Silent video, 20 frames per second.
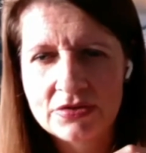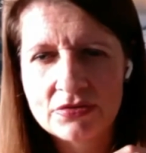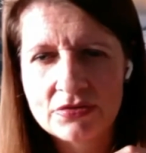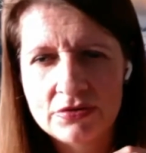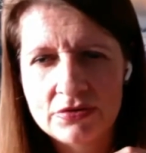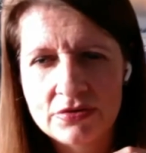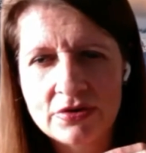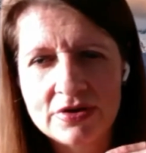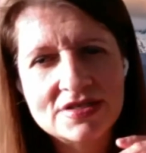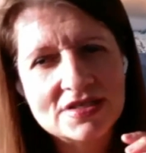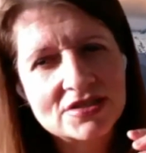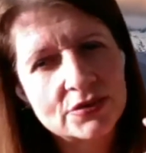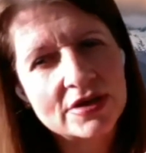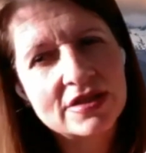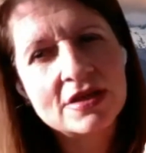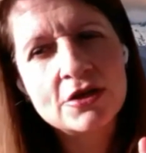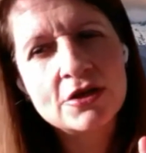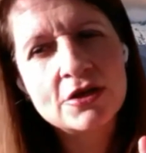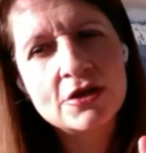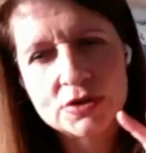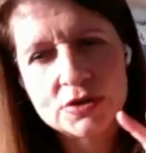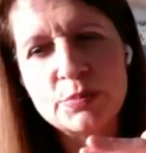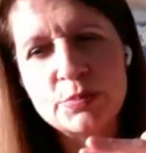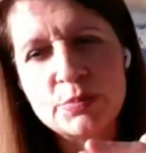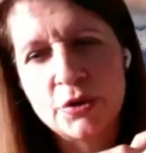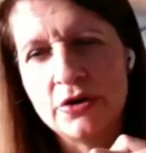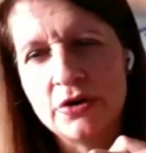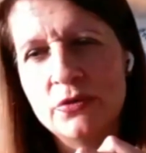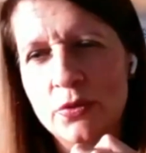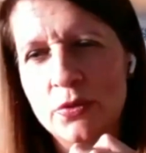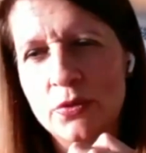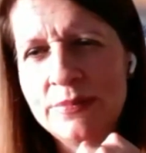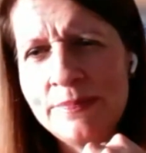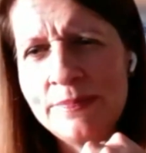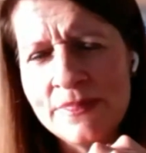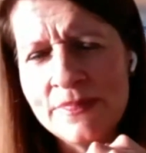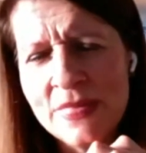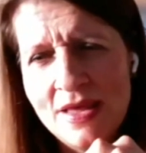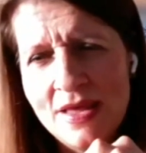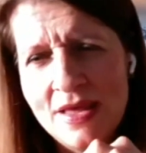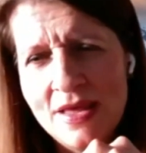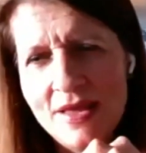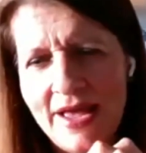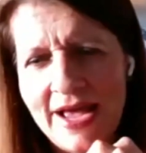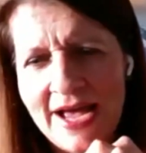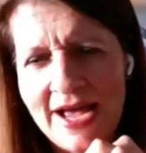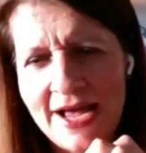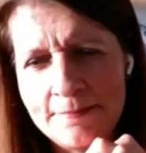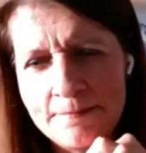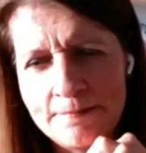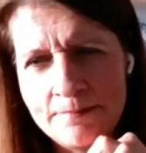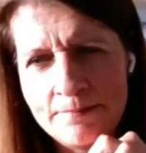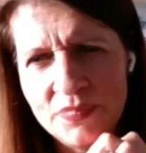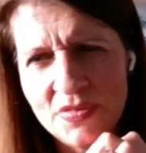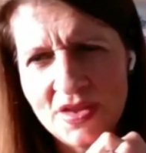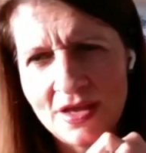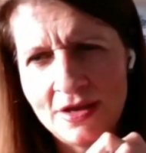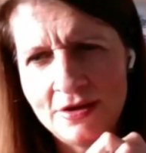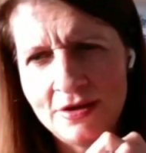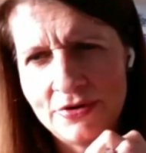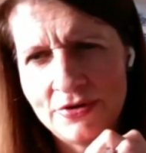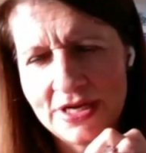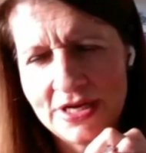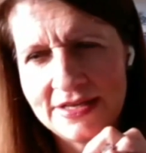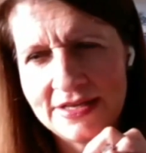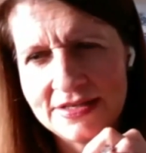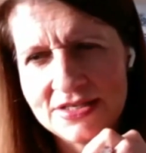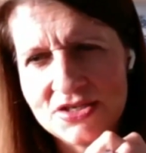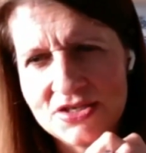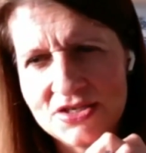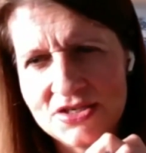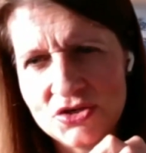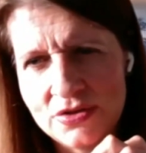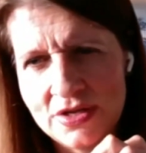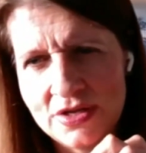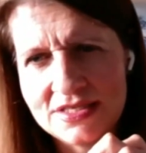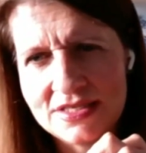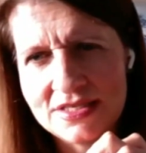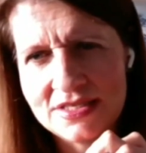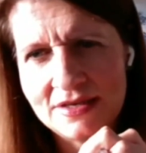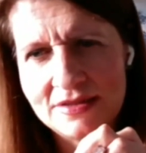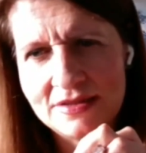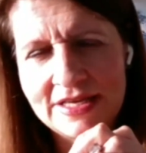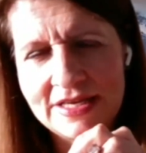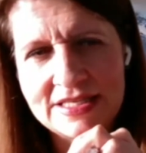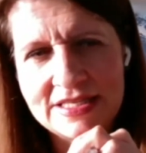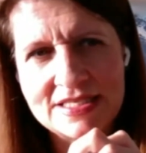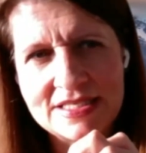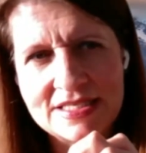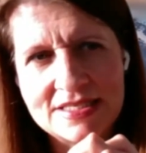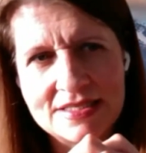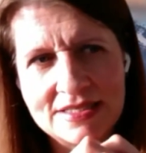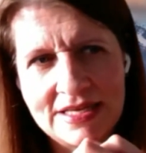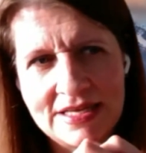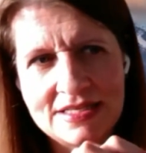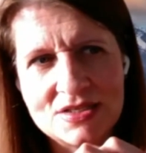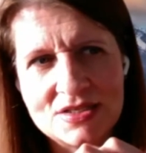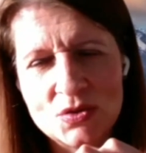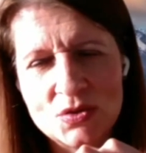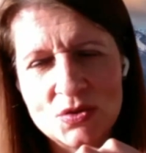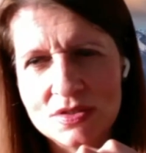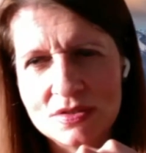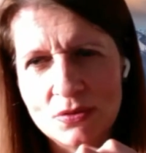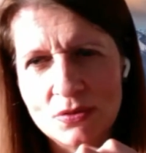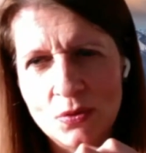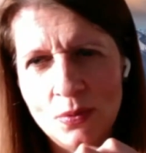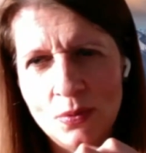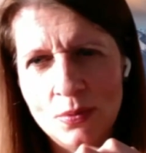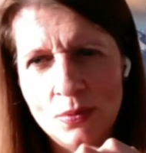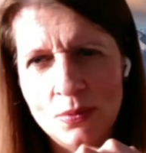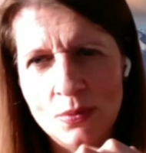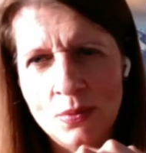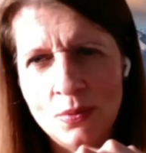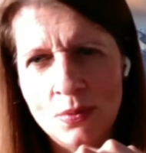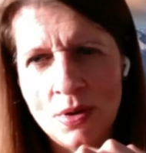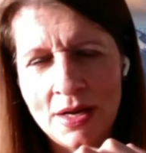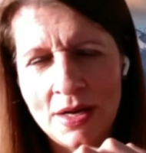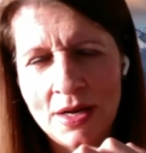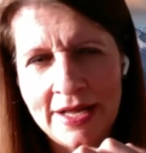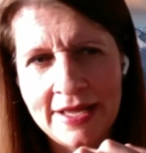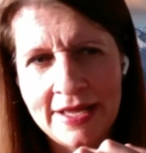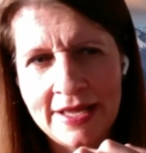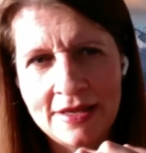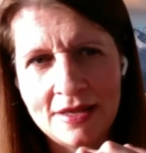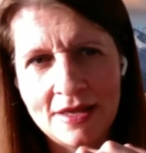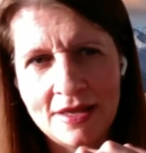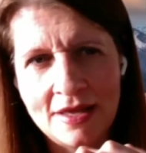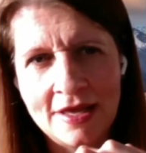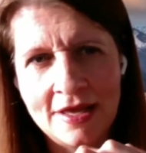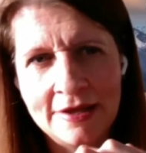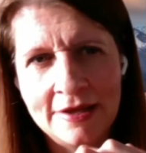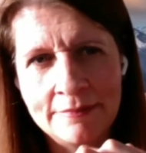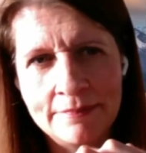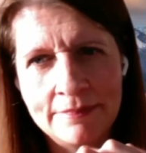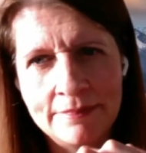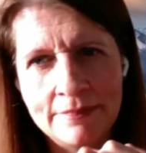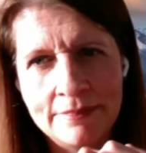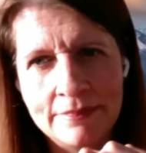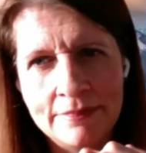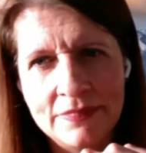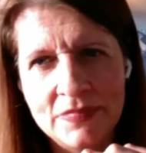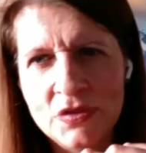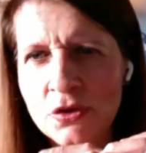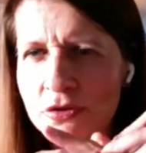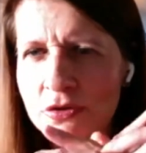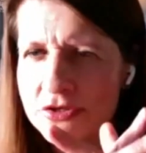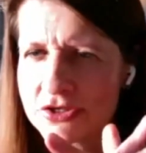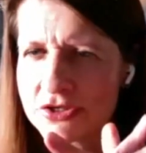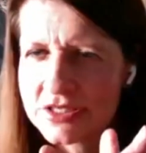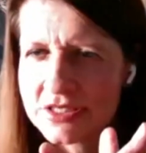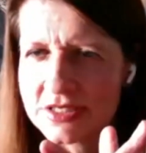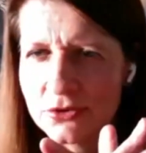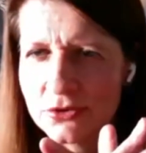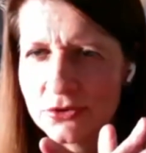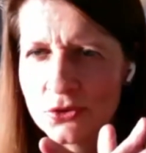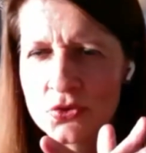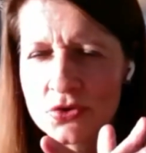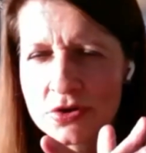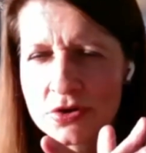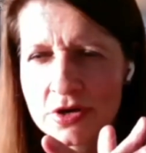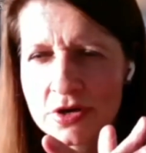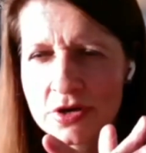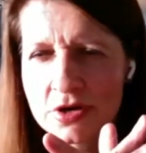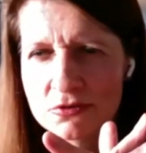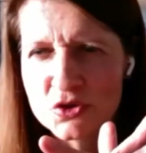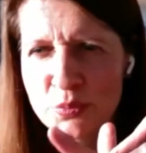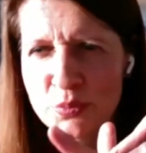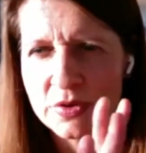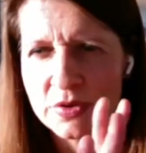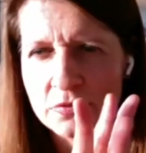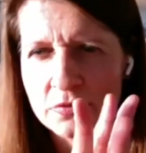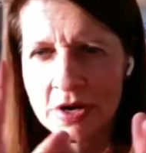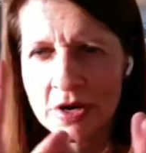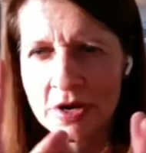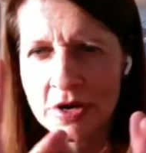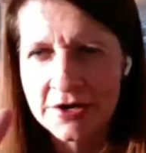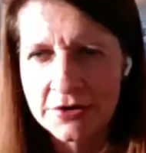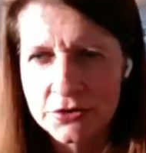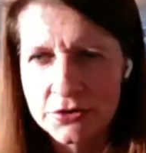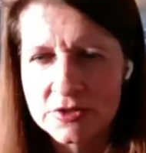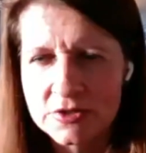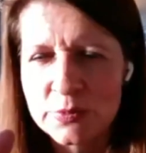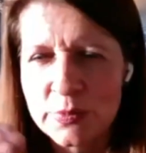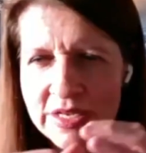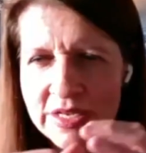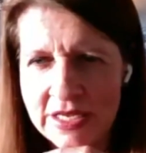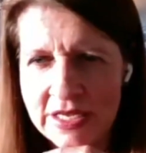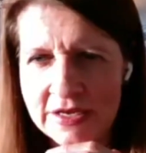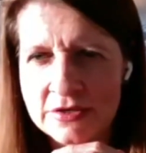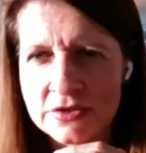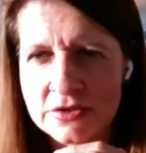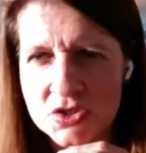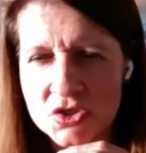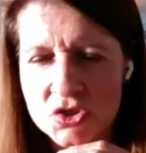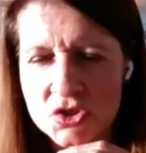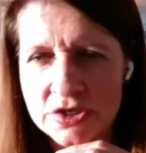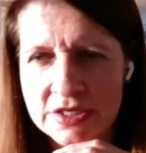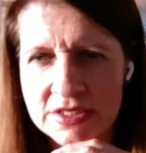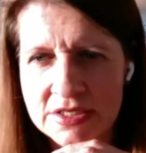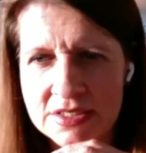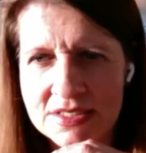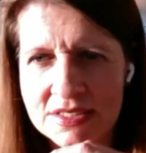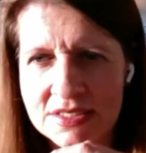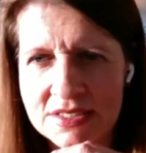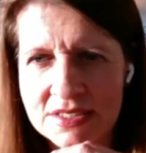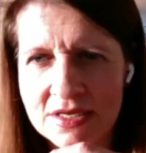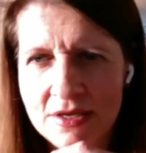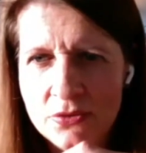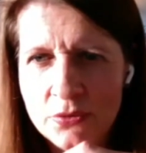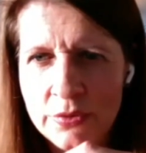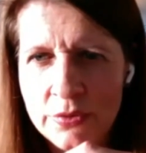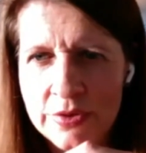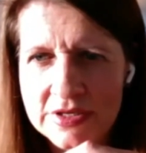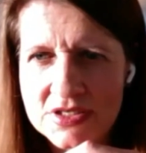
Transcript: coming through. So I think you're spot on, Wim, in regards to that's why not just in horticulture, but right across many industries,